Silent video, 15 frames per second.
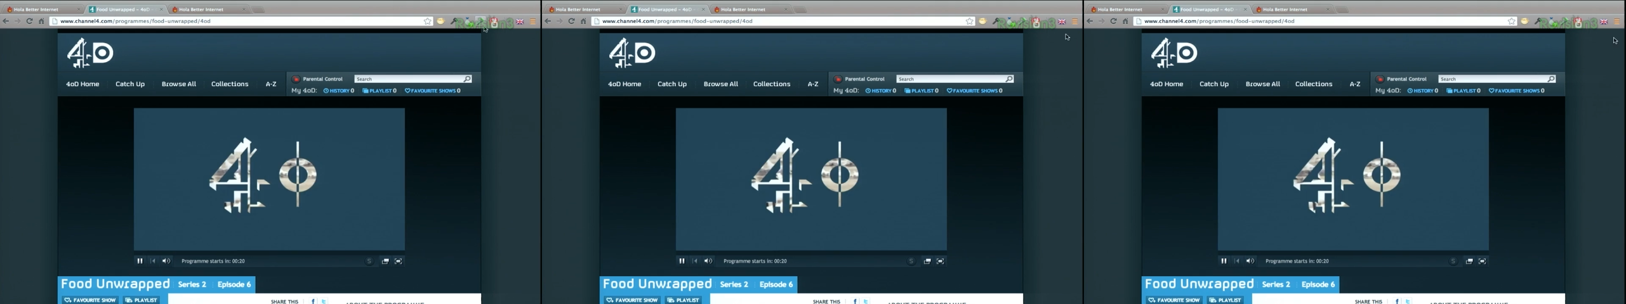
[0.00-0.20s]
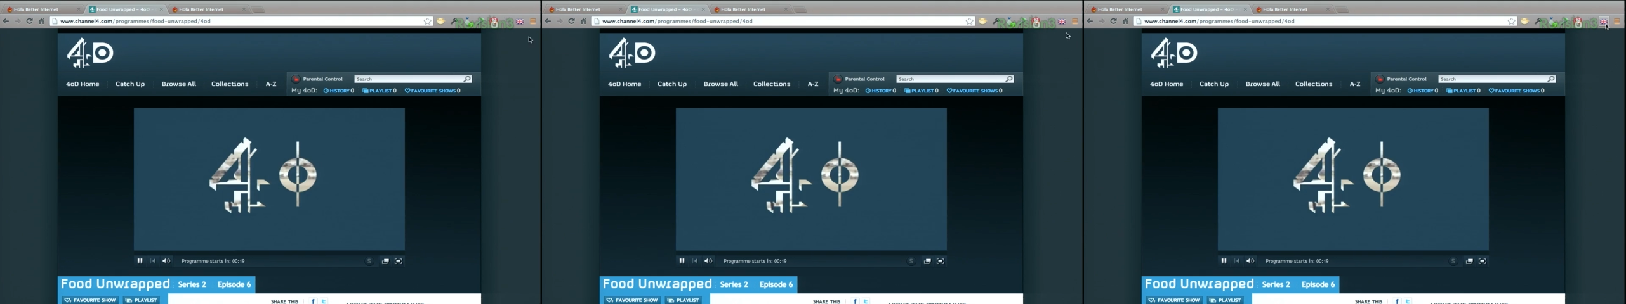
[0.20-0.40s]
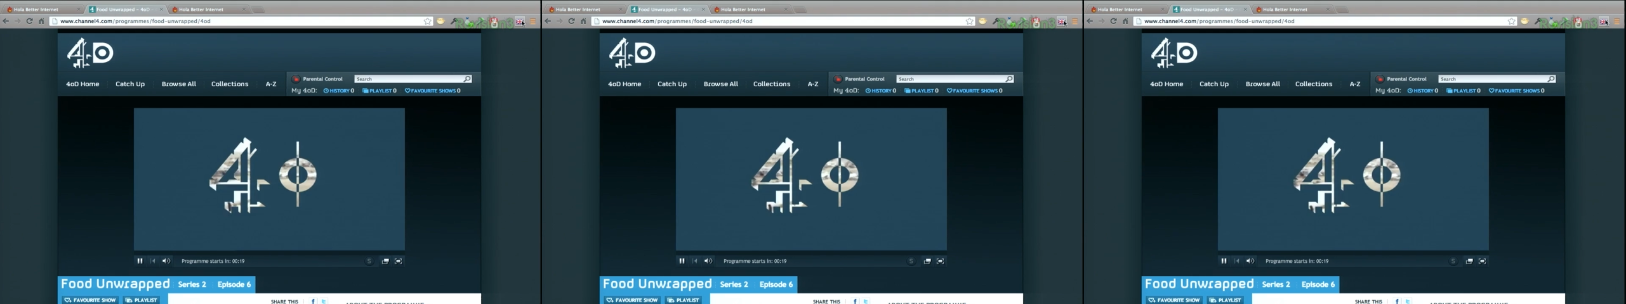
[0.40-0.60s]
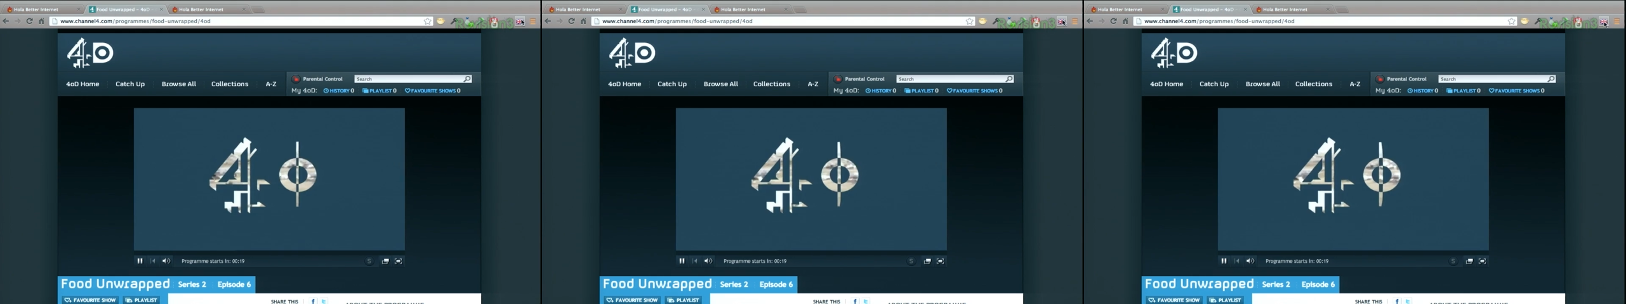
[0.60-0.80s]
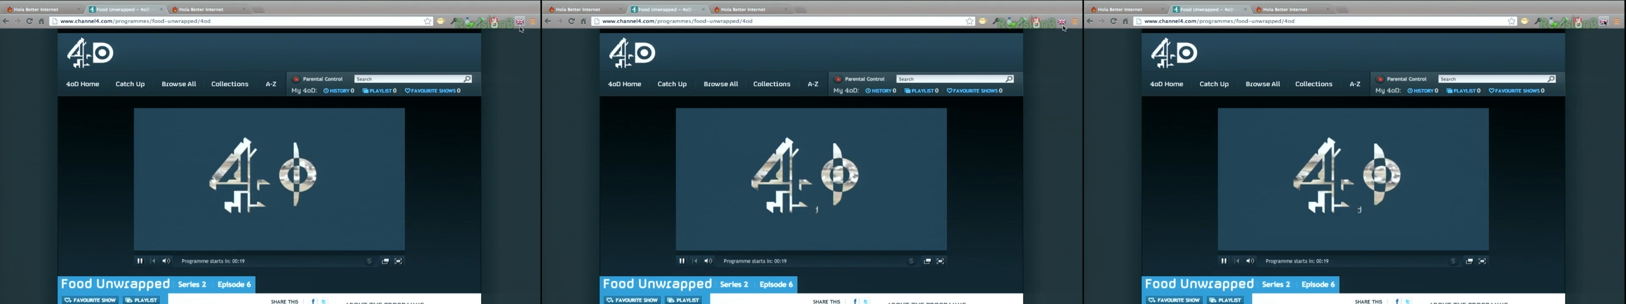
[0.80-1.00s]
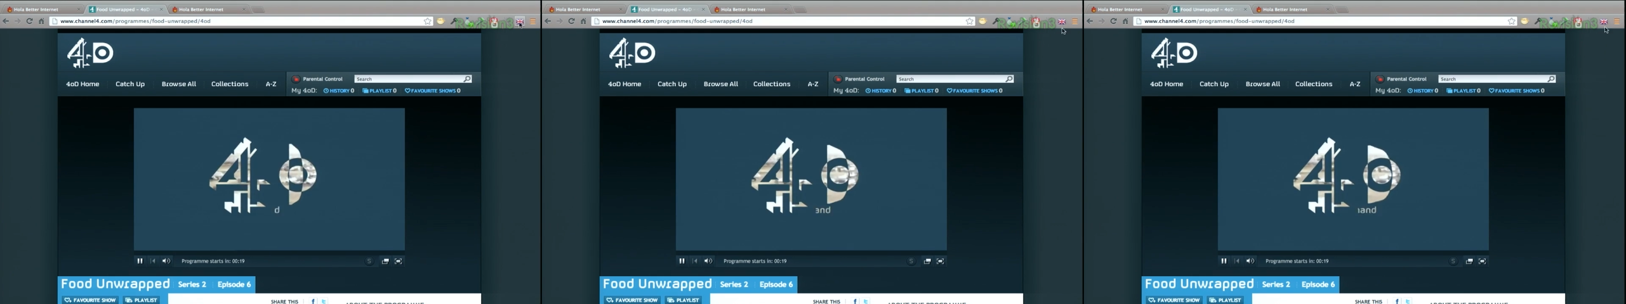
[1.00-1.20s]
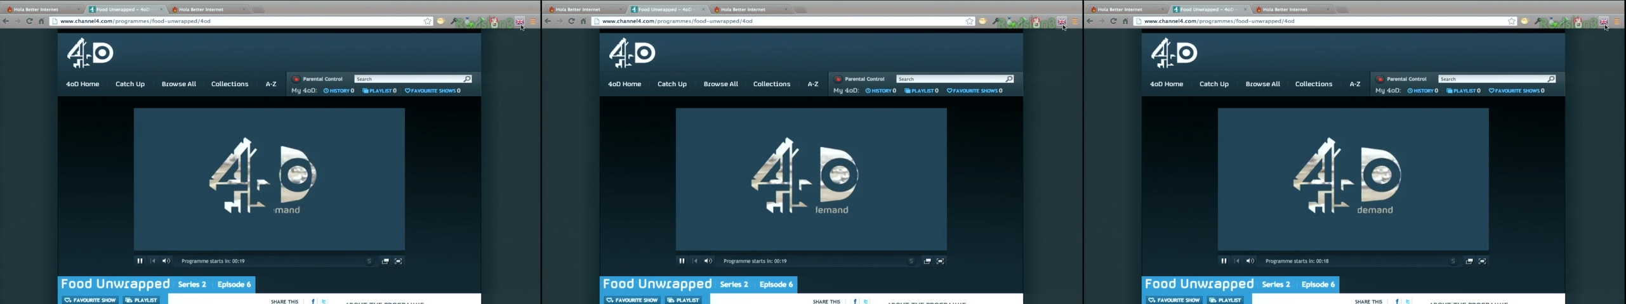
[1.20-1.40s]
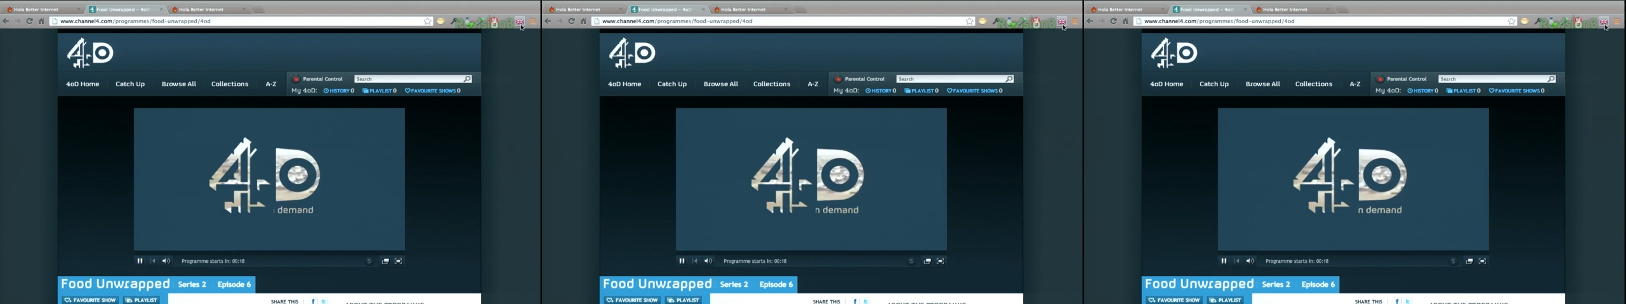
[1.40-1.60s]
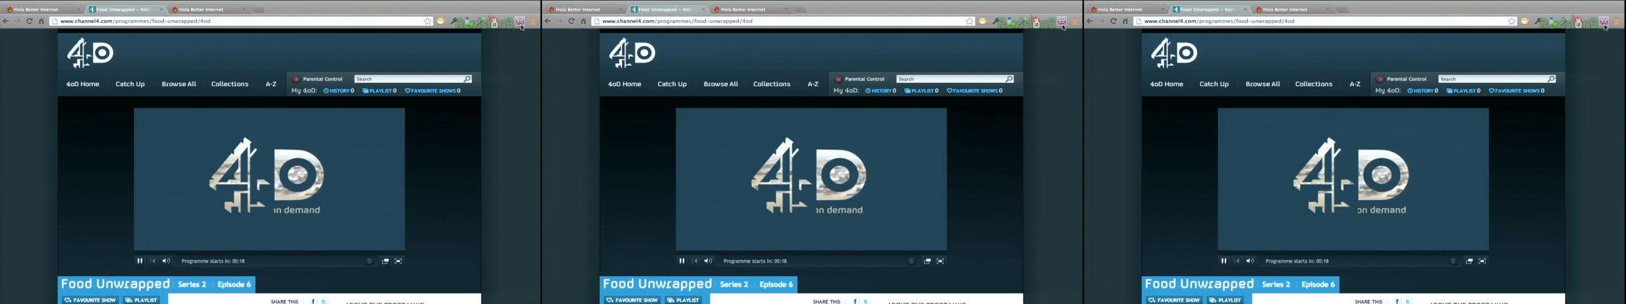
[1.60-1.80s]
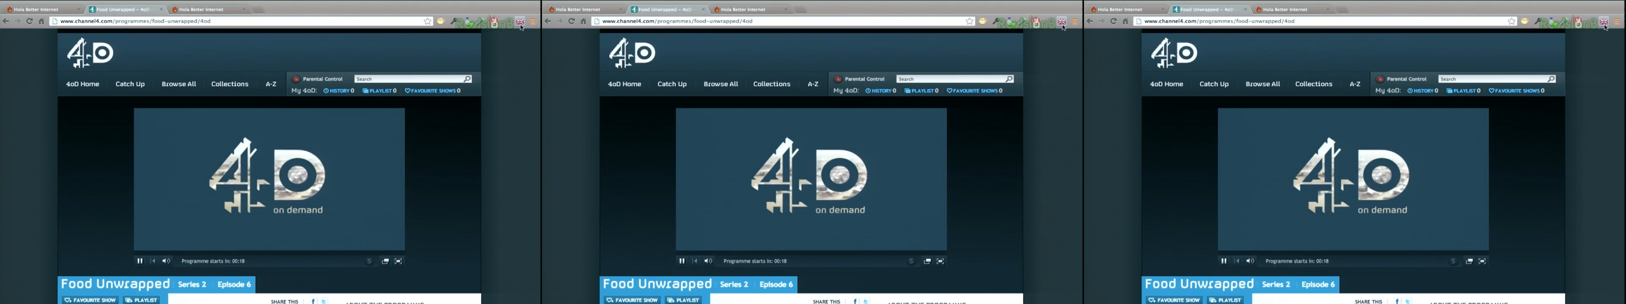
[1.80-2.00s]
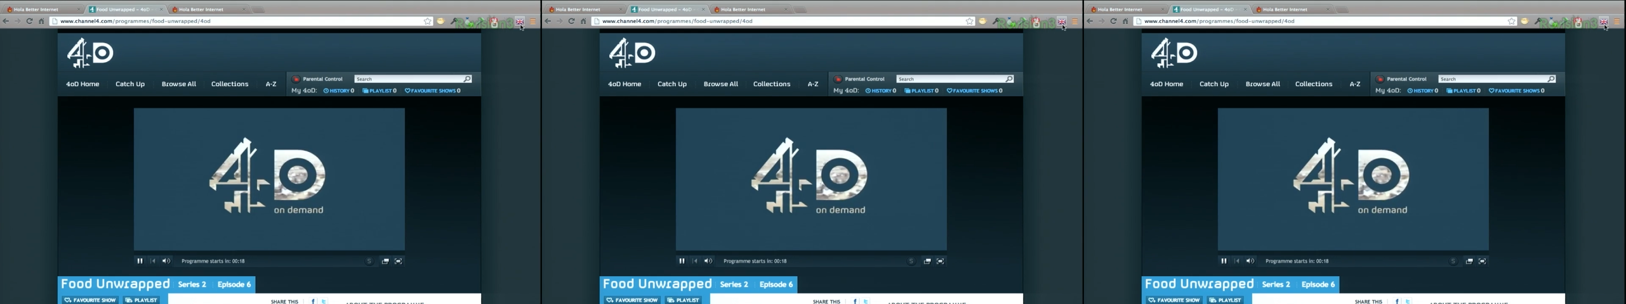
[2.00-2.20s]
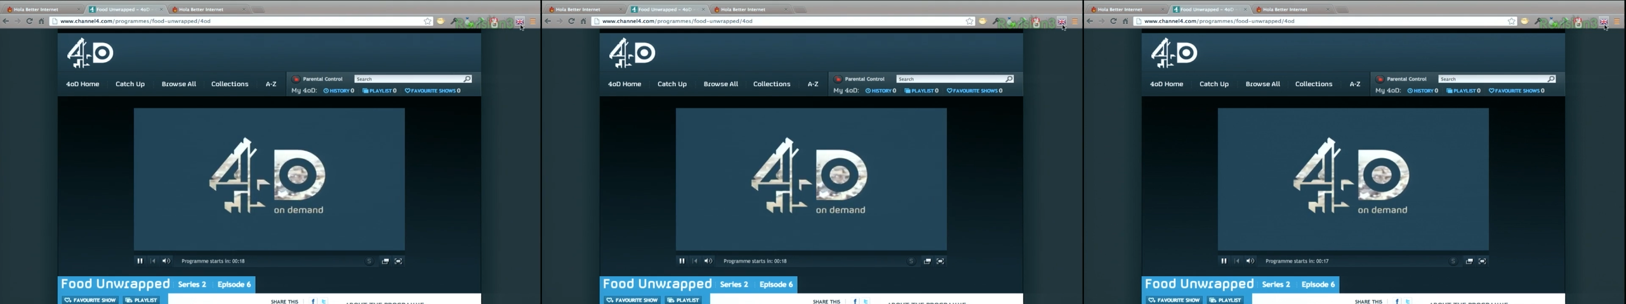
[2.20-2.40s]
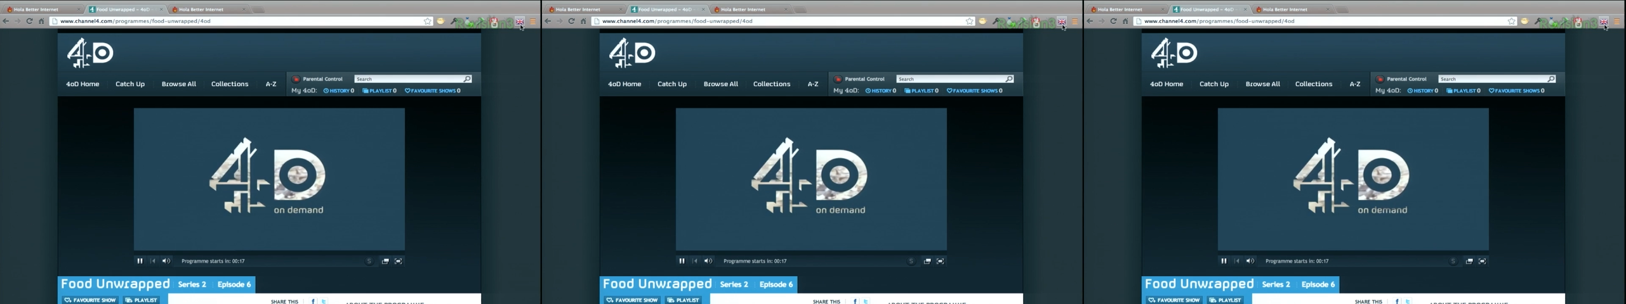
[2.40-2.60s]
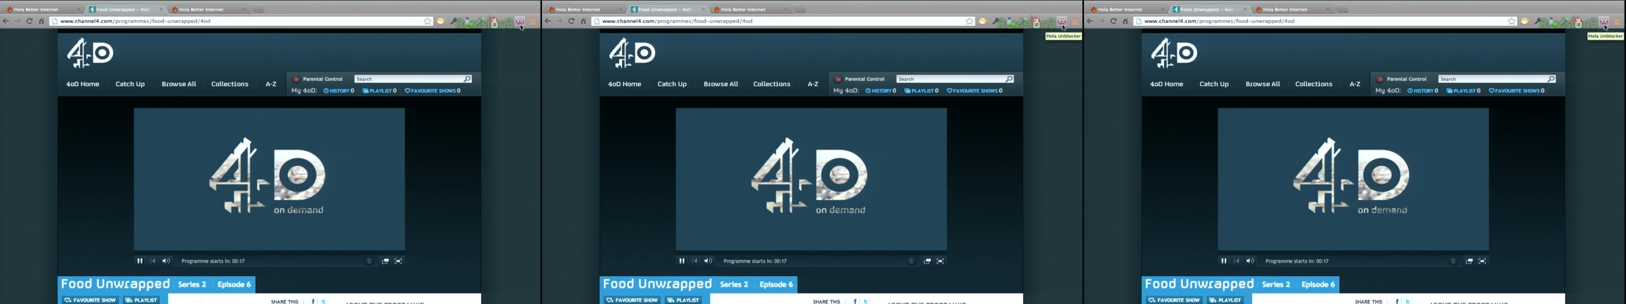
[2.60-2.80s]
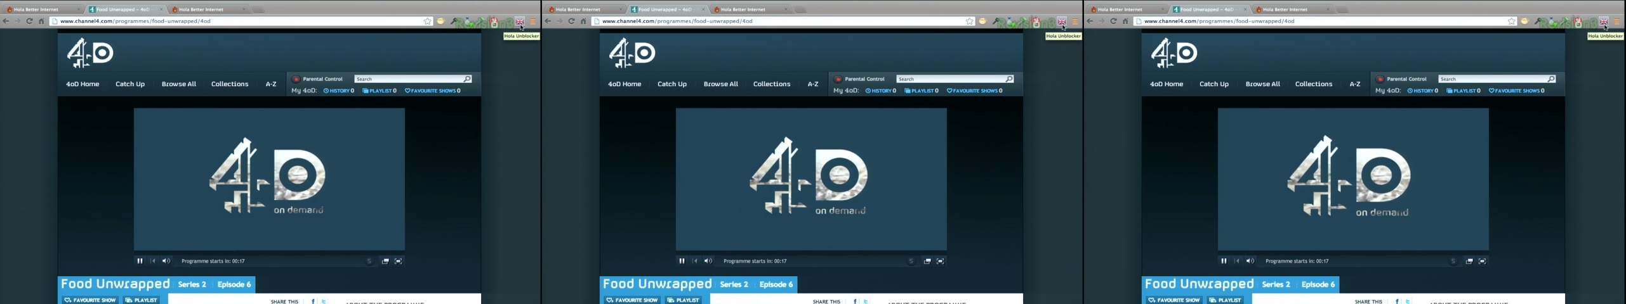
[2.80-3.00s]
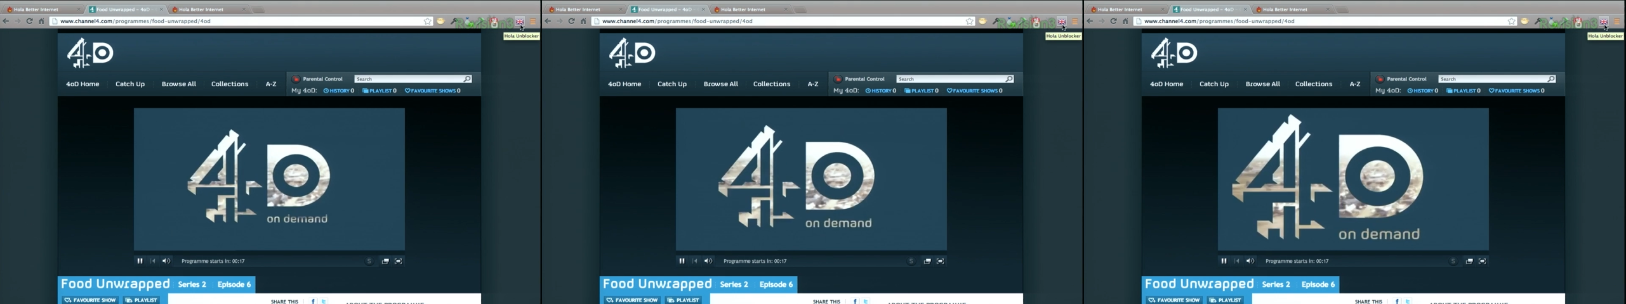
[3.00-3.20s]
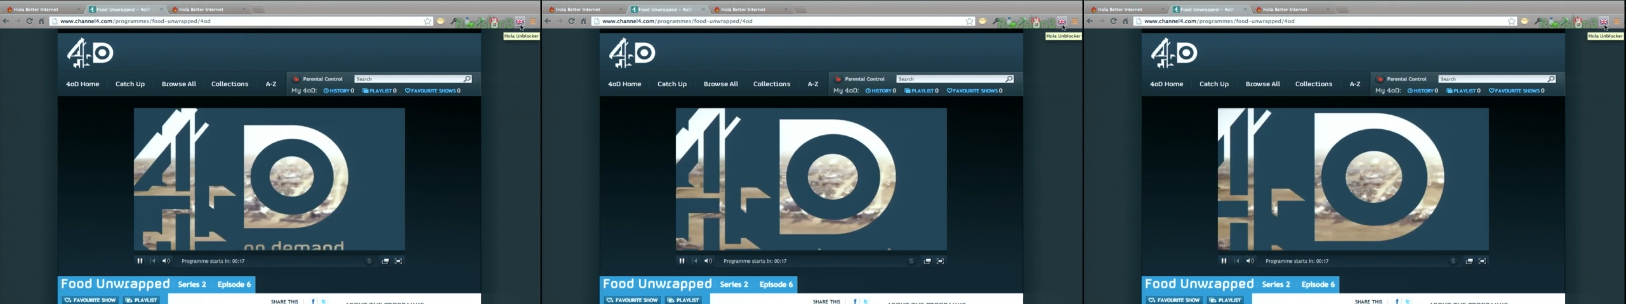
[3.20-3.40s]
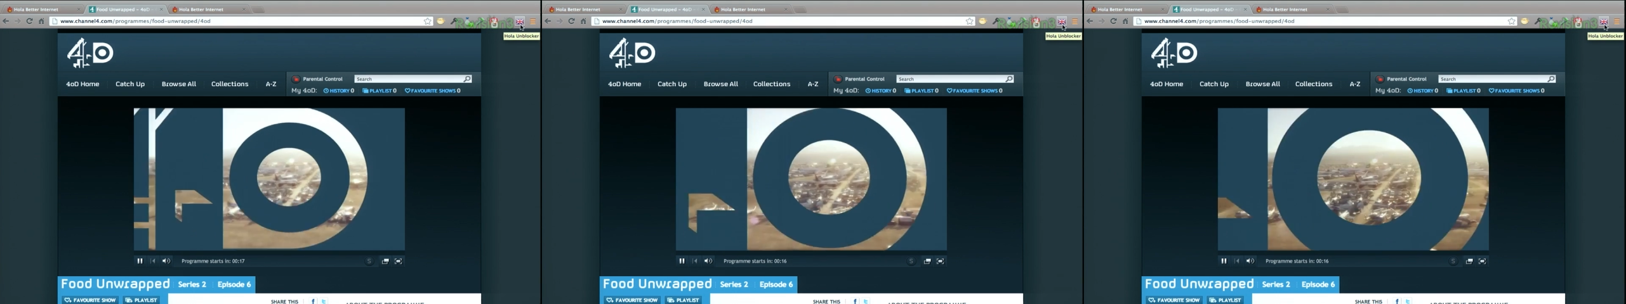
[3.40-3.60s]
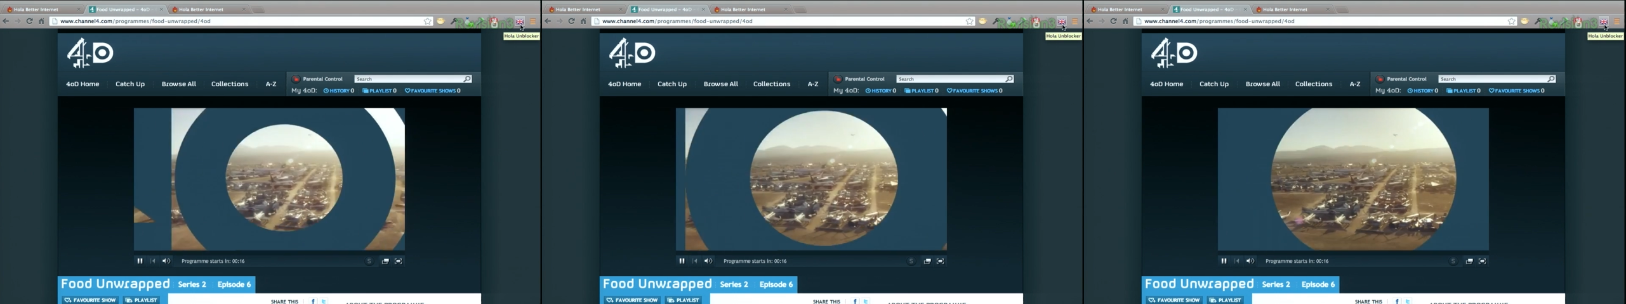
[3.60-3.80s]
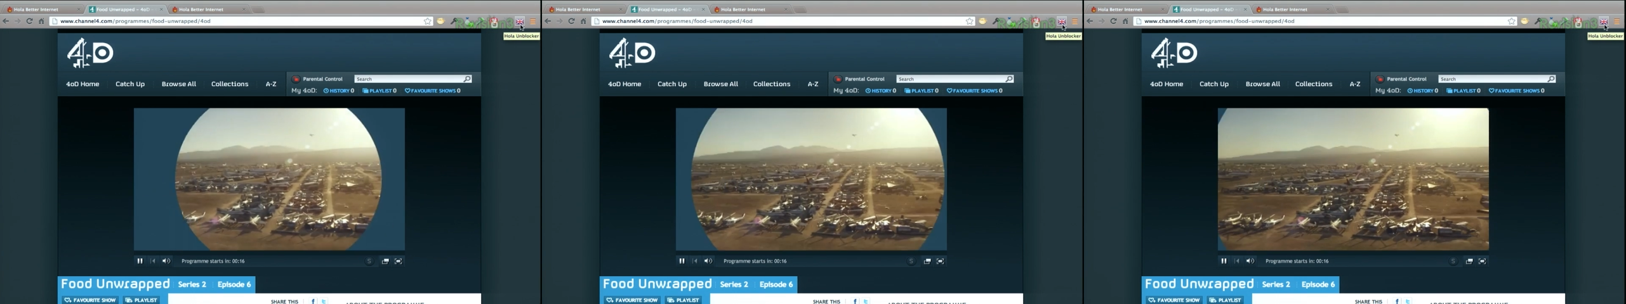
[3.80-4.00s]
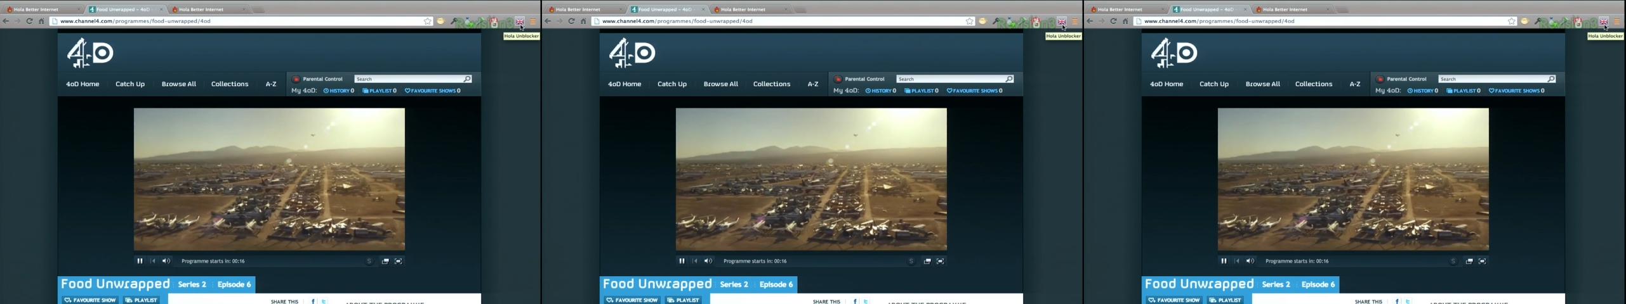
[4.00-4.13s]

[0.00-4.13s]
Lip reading: No face is visible, so there are no lips to read.